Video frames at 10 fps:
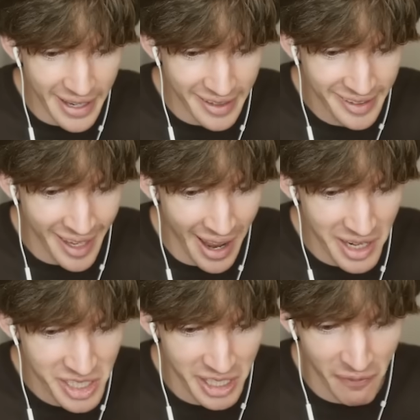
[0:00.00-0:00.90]

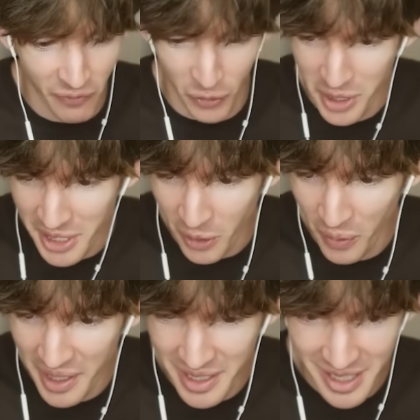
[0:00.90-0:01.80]
Intense and
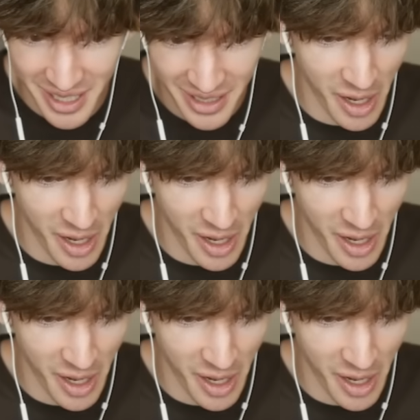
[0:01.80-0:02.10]
frequent.